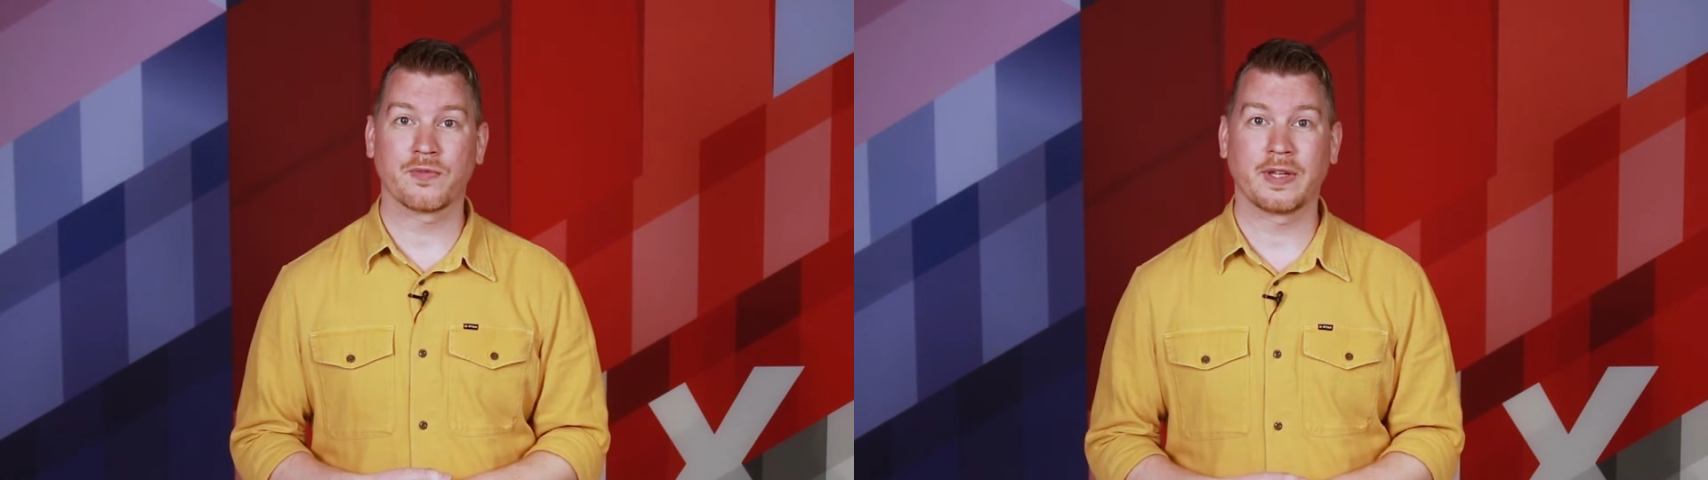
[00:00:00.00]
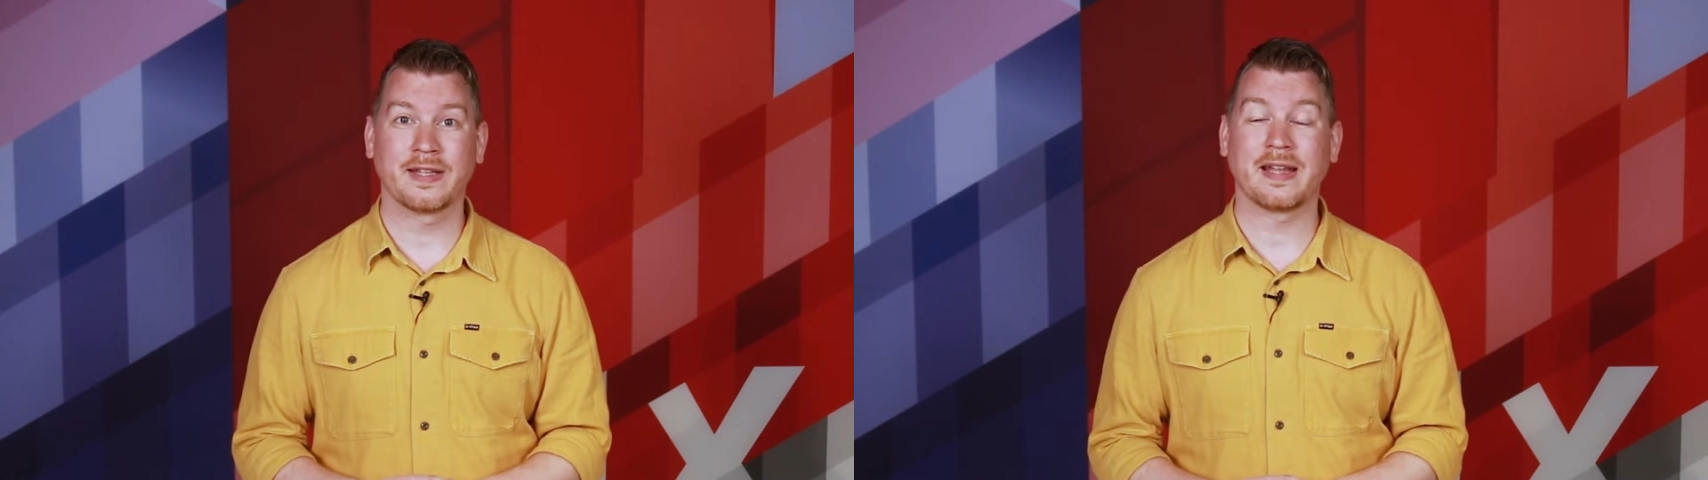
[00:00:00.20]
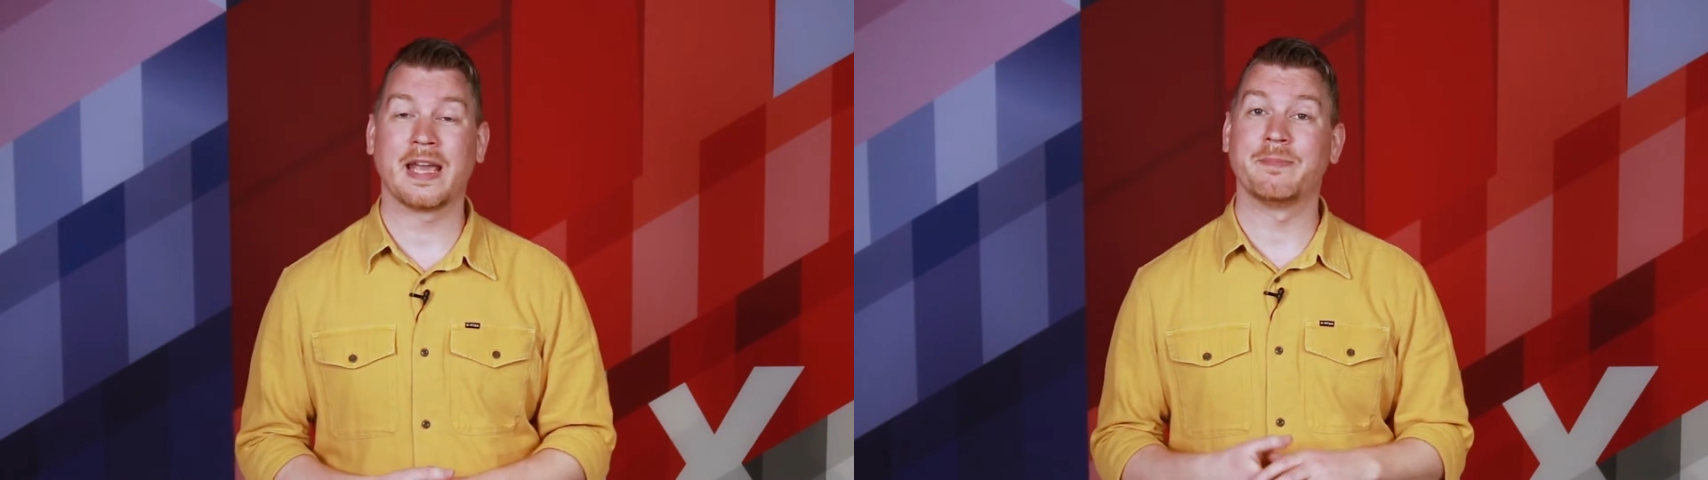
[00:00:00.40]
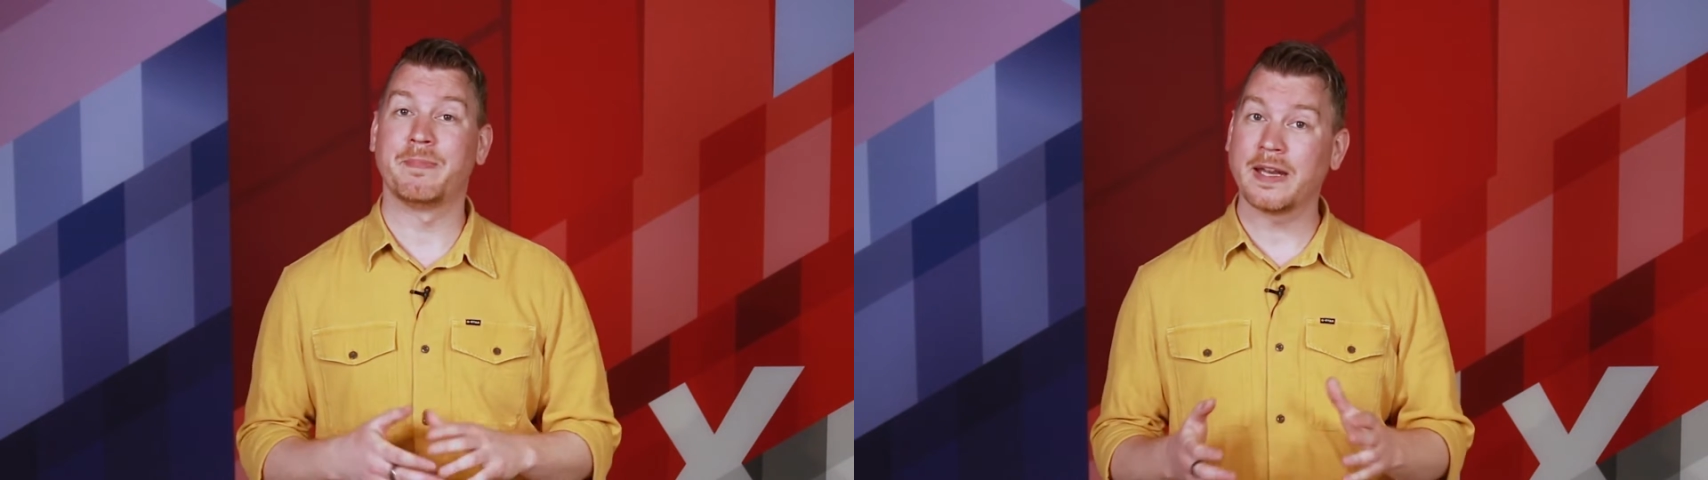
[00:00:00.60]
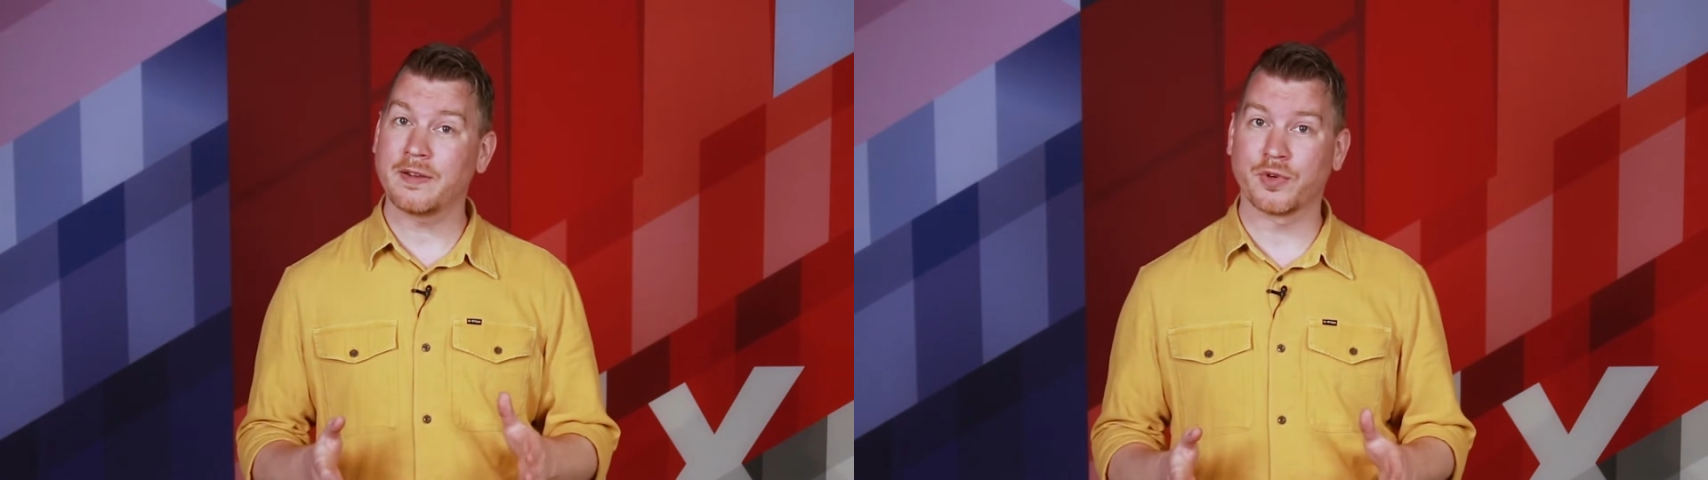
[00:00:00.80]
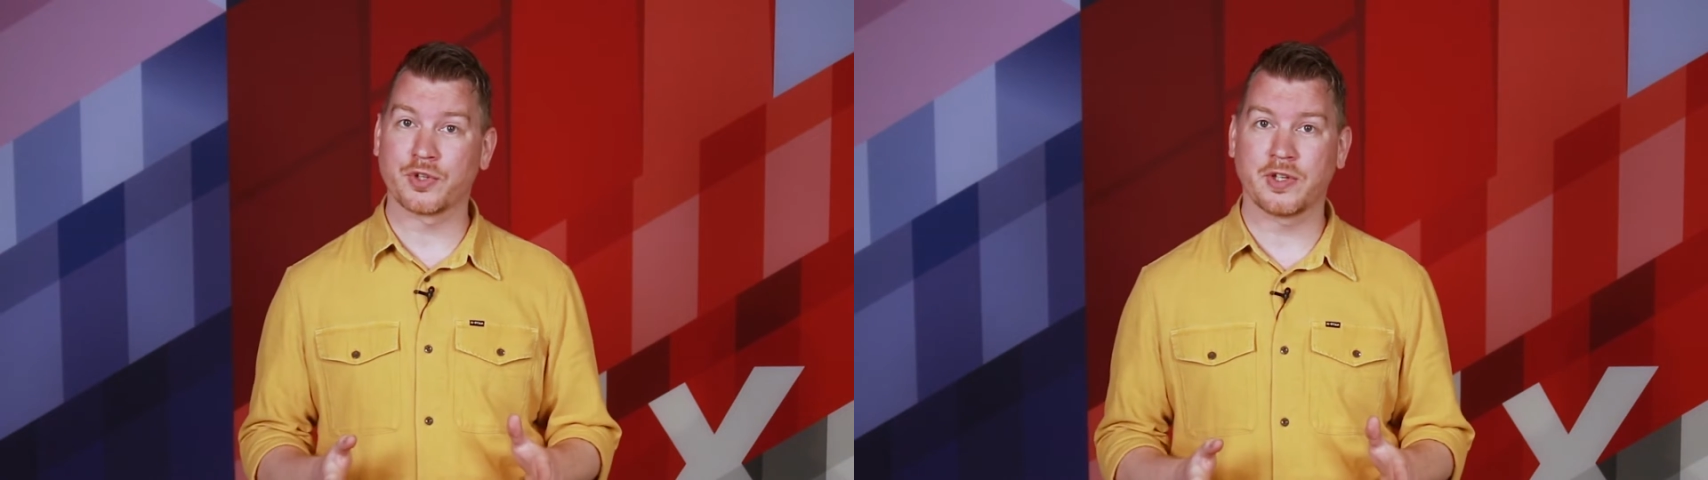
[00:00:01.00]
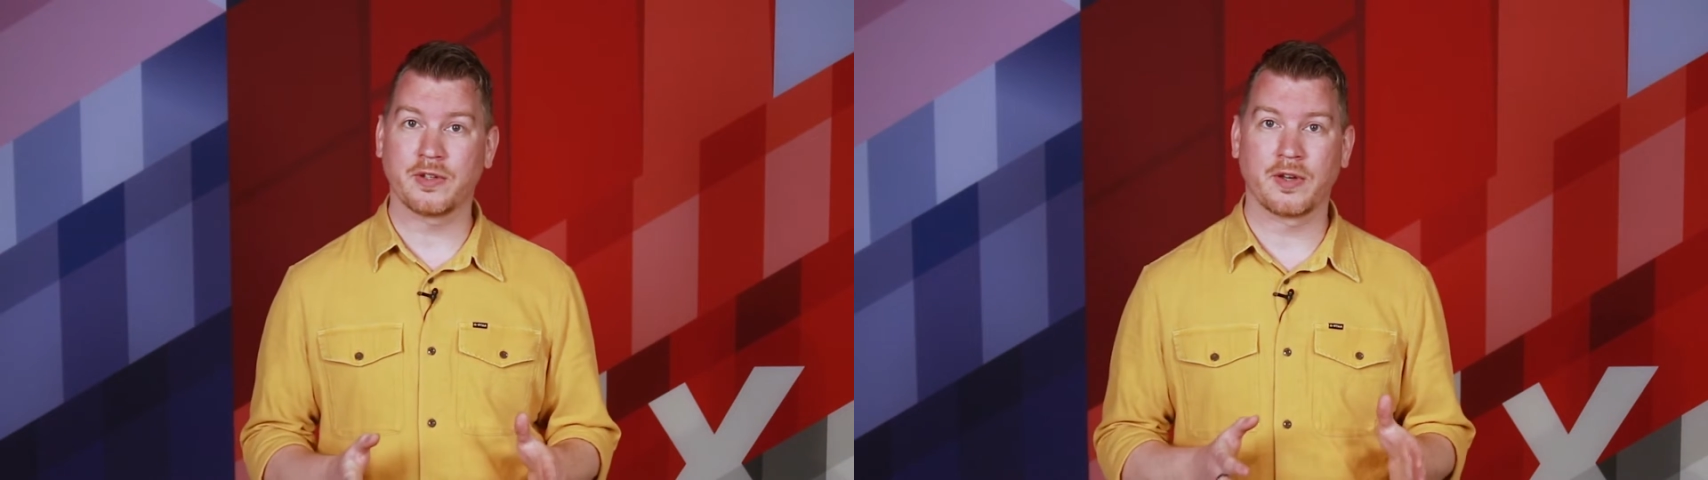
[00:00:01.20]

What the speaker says: released a beta version